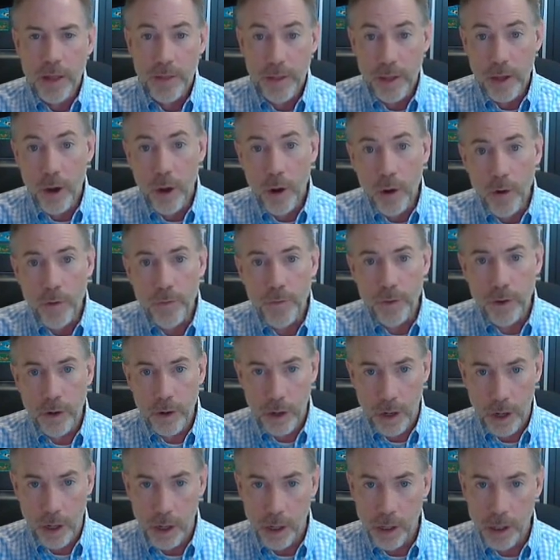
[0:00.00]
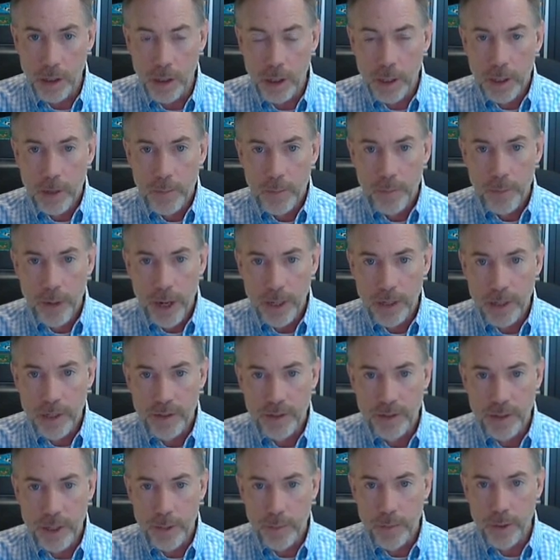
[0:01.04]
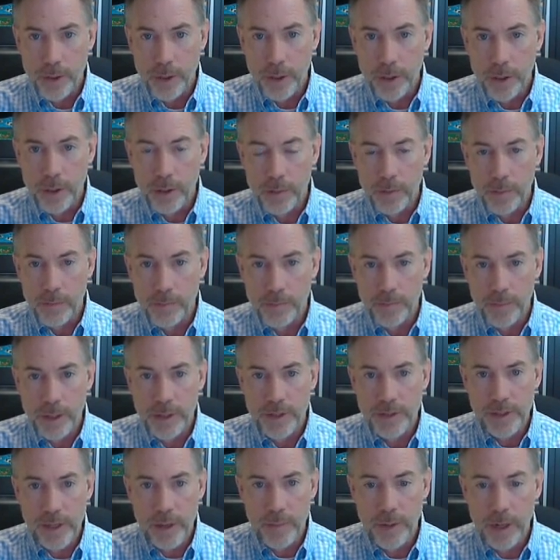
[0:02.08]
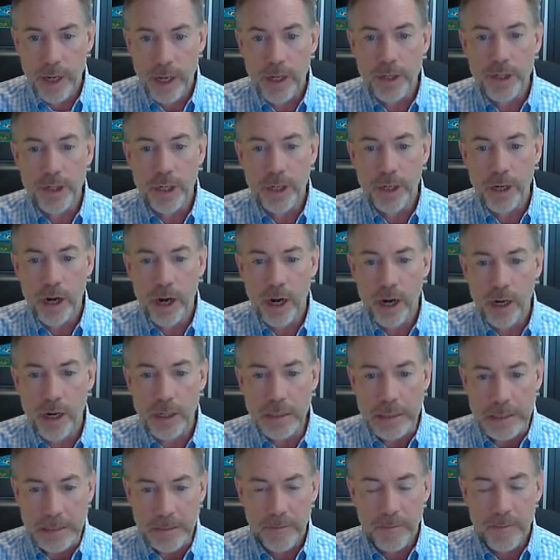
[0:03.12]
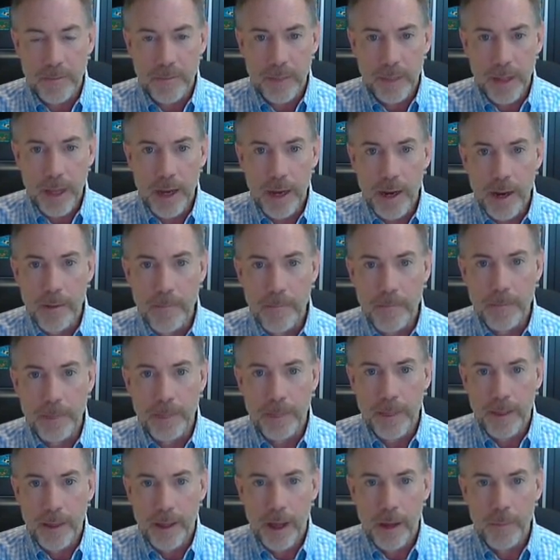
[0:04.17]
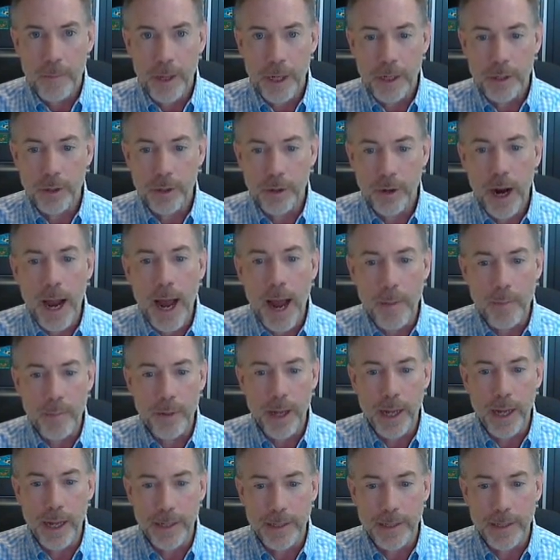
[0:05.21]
The overall pregnancy per insemination are a bit crap